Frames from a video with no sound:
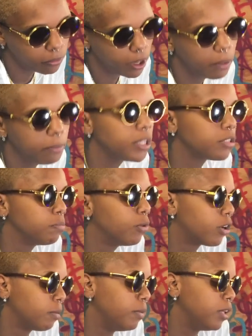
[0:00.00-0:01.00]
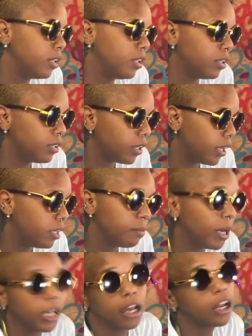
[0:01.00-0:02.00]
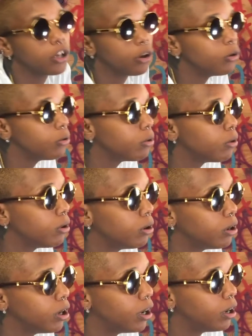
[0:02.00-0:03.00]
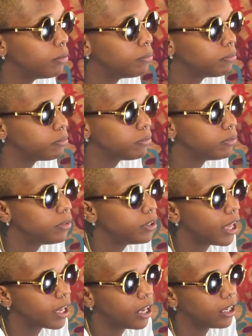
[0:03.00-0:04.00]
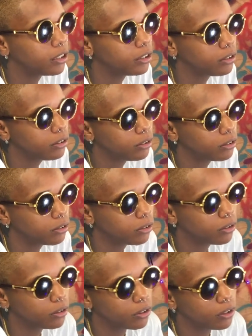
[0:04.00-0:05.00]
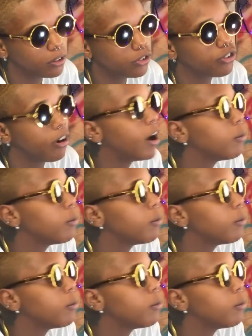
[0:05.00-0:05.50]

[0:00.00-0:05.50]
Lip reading: It means more to me than anybody I know. They kind of try